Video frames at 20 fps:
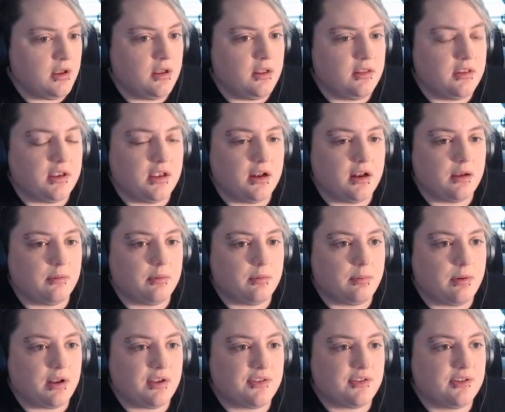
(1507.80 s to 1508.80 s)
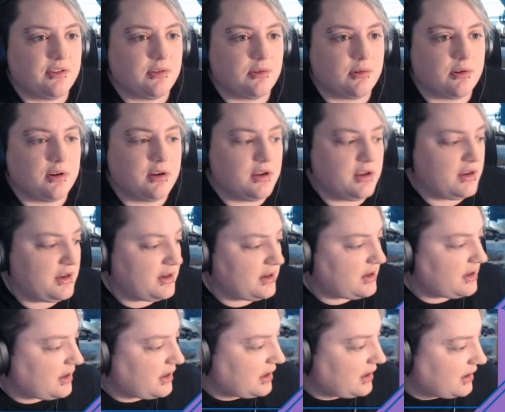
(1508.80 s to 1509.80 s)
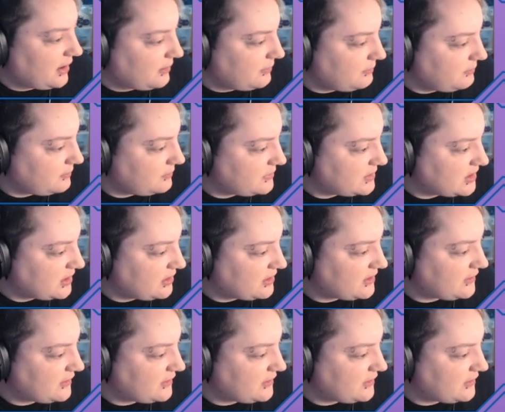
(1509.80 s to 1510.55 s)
the GitHub repository. So it's